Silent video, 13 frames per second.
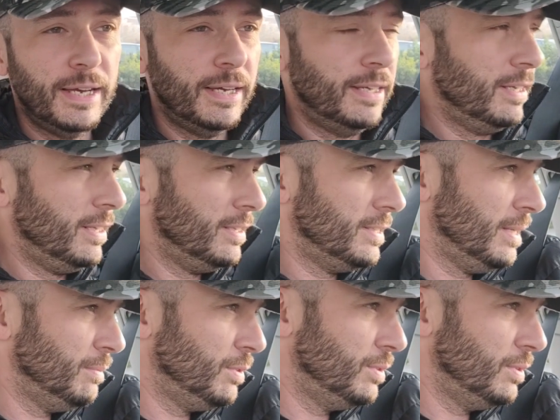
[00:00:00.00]
another
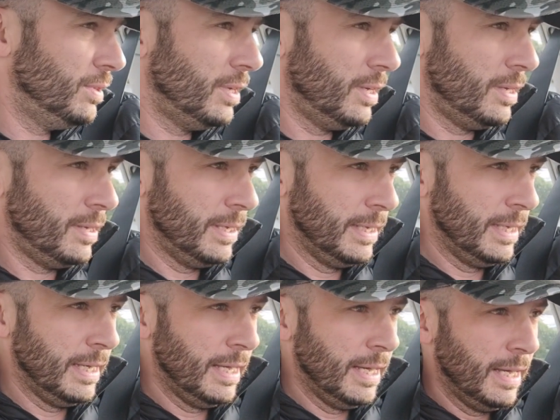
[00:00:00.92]
time to do the
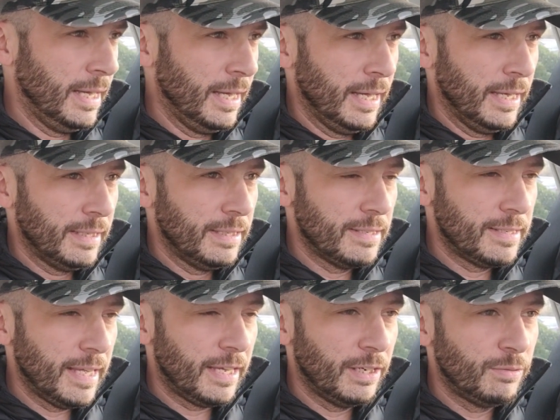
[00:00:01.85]

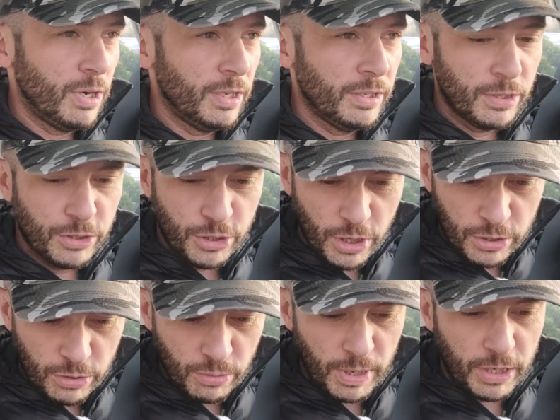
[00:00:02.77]
second run,
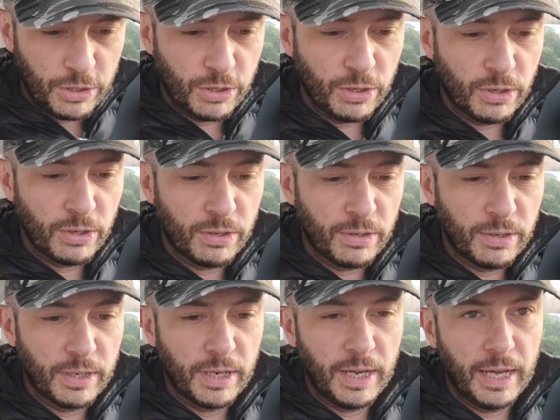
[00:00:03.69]
just to make sure
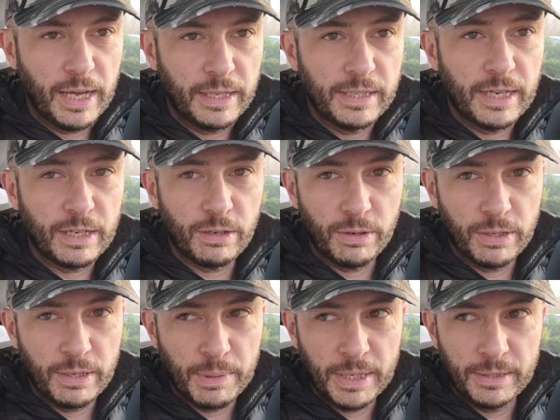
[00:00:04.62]
the eco
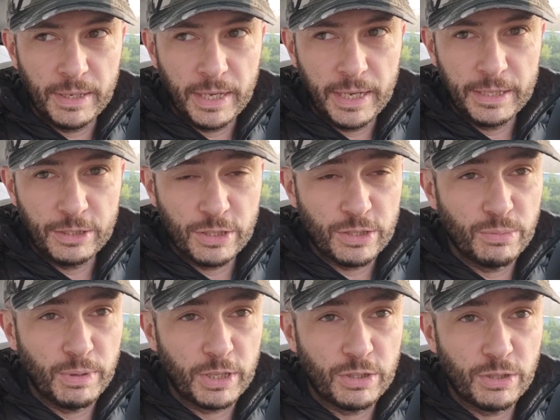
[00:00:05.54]
run. I mean, just
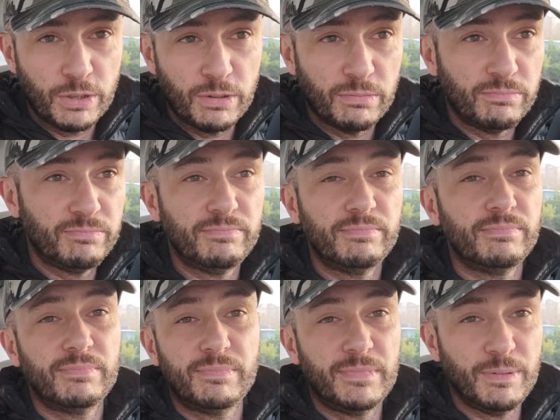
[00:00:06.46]
to make sure
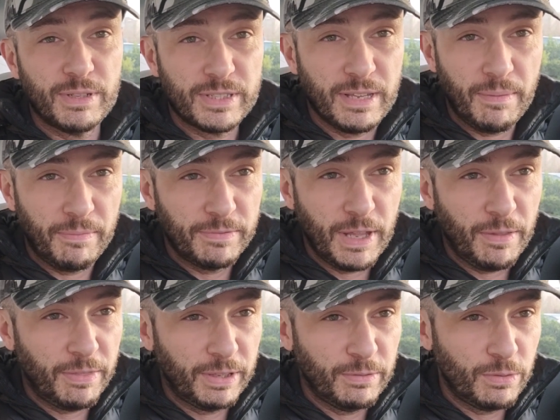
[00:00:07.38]
there was
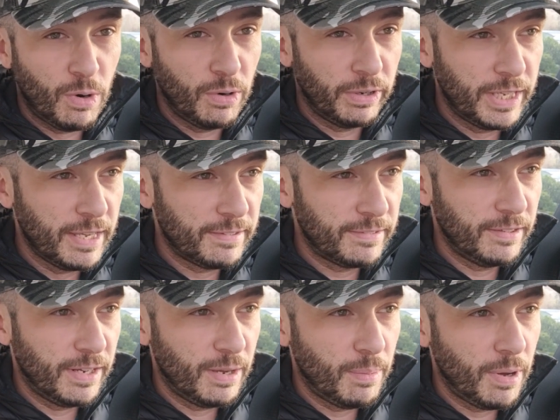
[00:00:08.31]
nothing wrong
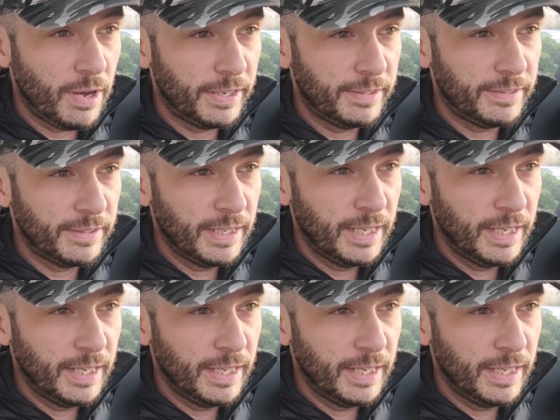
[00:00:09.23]
yesterday about it.